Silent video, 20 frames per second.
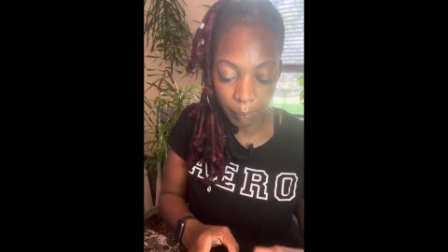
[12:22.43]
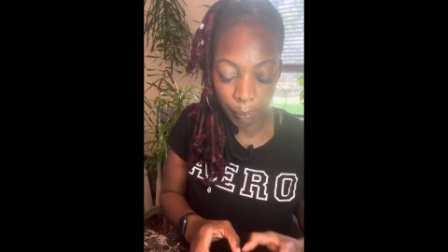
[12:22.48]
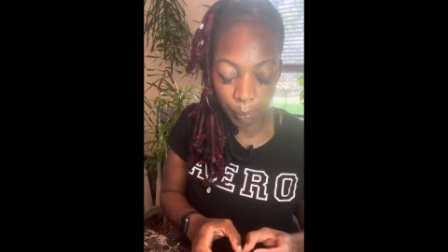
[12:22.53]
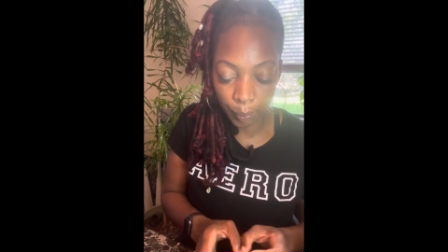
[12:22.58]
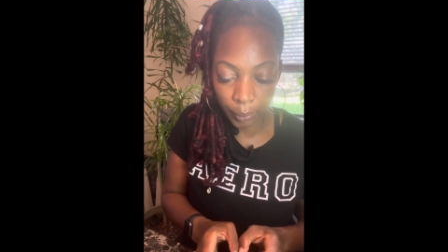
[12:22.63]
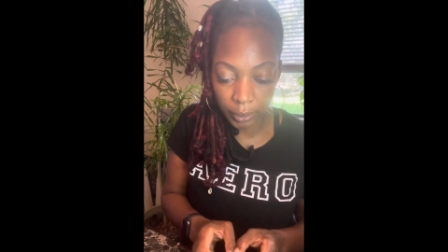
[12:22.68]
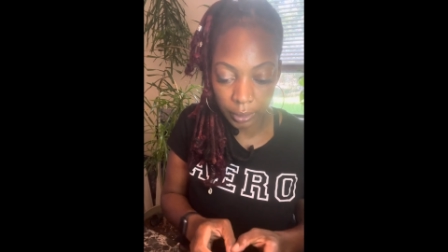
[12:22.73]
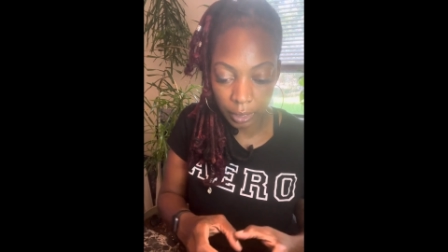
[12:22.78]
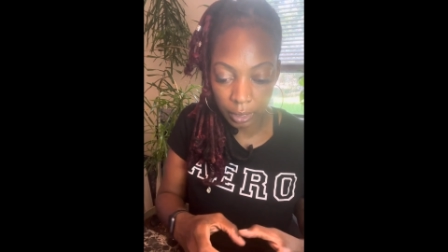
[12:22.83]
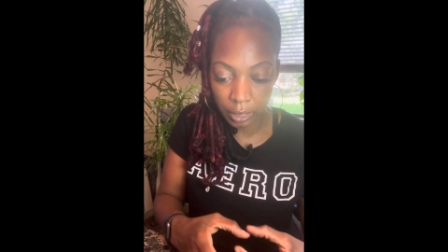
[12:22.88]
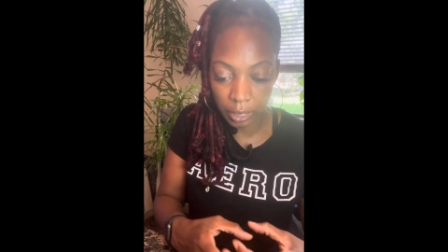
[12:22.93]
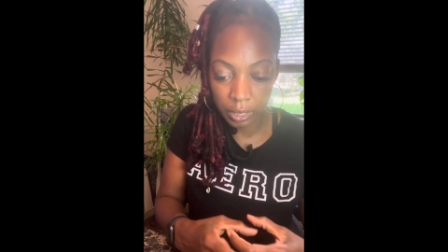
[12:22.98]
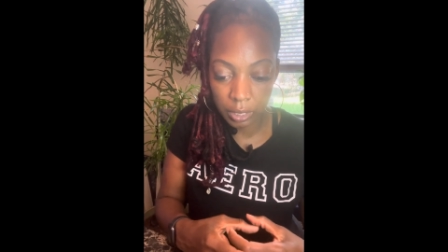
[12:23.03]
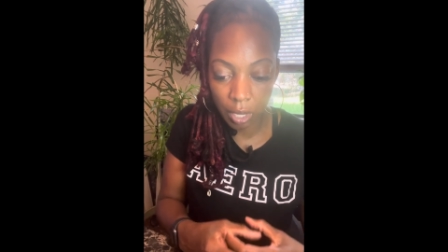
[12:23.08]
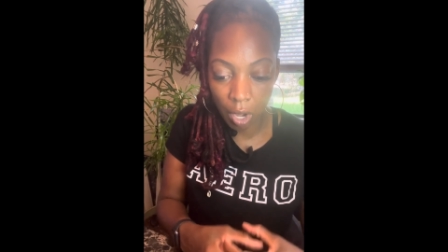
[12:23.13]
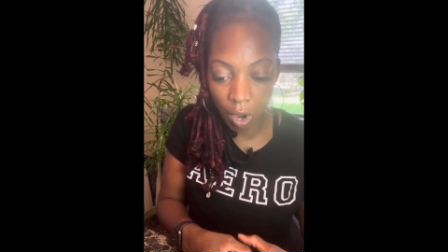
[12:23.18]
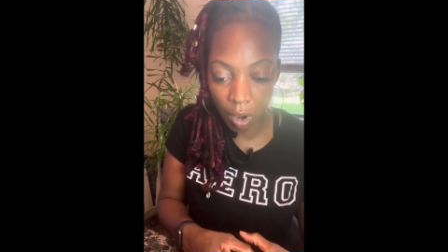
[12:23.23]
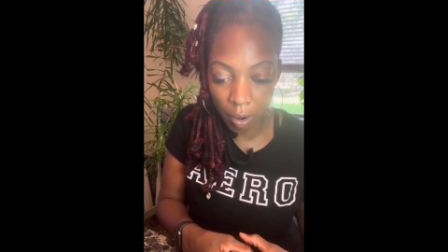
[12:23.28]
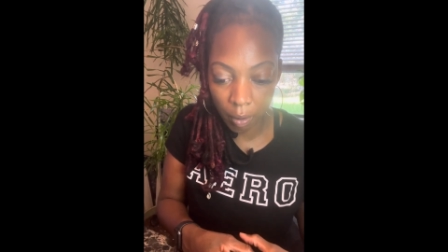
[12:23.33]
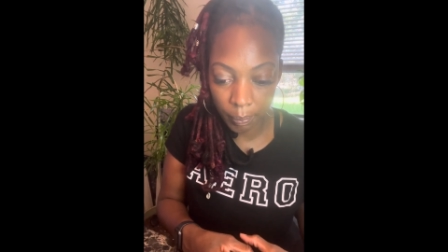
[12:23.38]
bring the
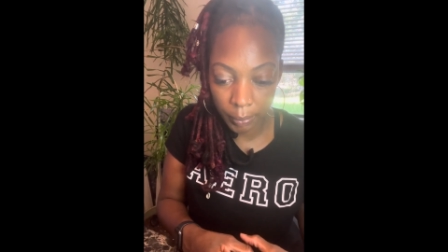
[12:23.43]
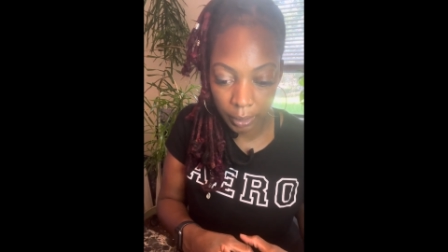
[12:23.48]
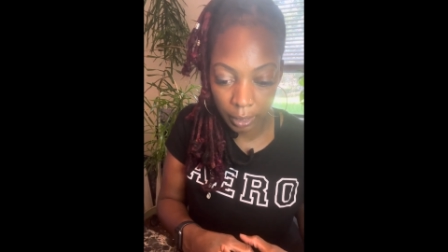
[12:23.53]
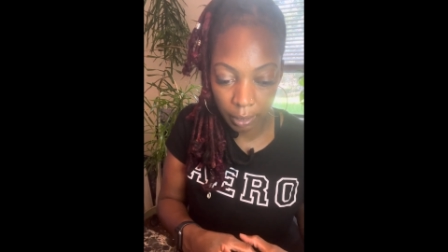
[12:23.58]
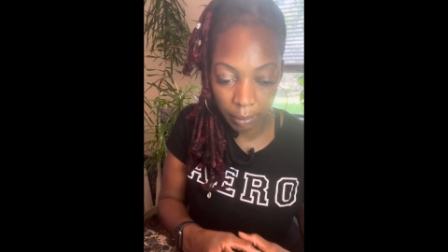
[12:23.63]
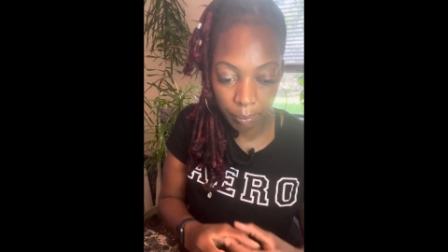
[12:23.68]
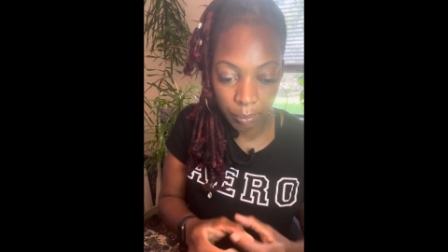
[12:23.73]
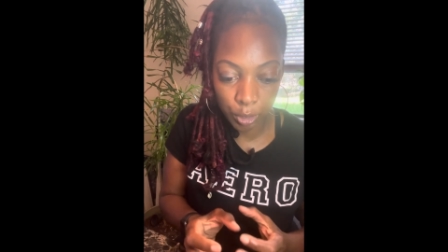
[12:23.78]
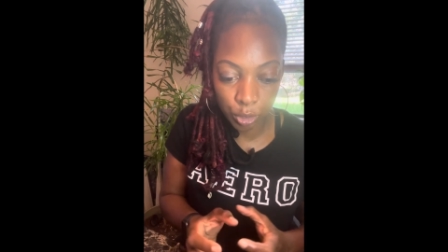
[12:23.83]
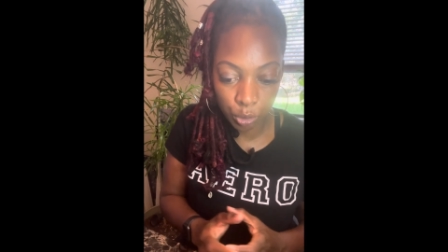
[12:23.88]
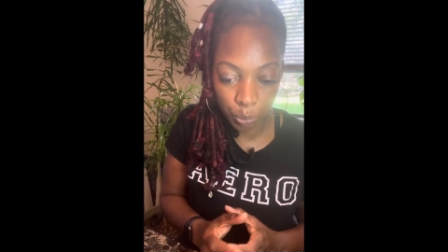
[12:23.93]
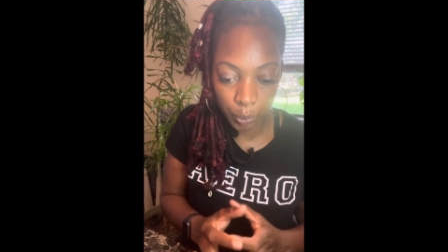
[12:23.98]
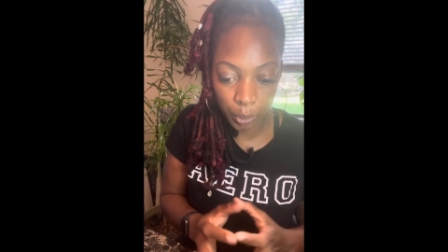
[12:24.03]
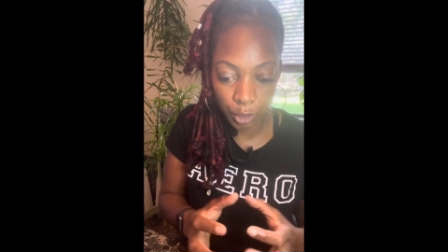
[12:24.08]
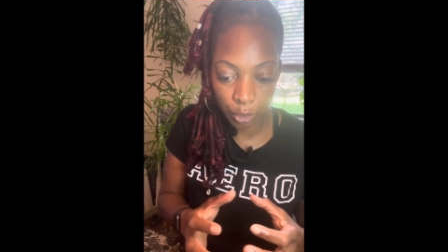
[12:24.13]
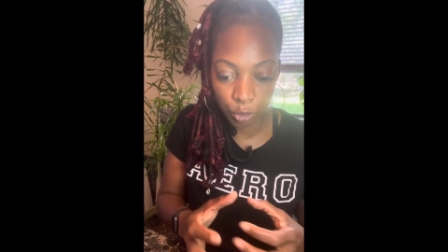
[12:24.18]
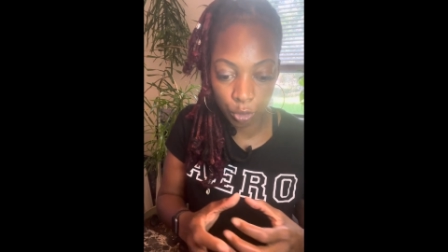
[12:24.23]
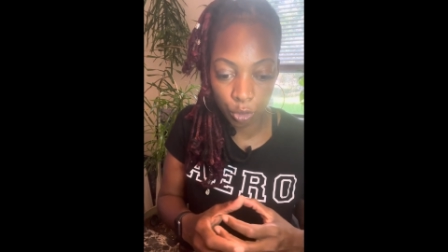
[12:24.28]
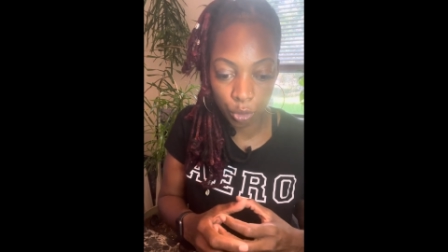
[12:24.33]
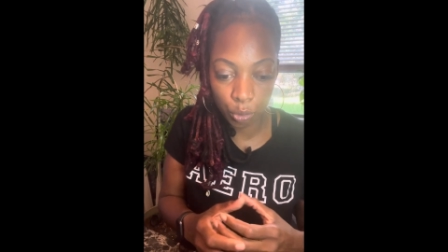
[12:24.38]
disharmony
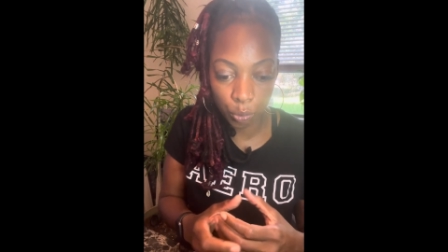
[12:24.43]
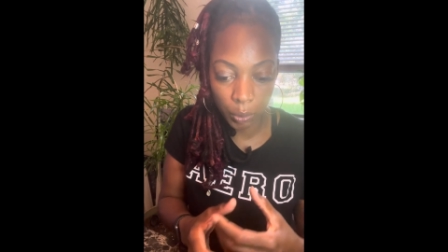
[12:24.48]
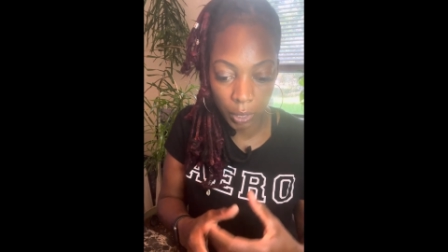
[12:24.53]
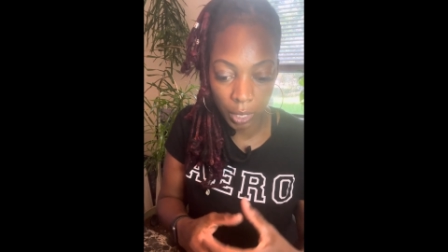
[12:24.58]
between you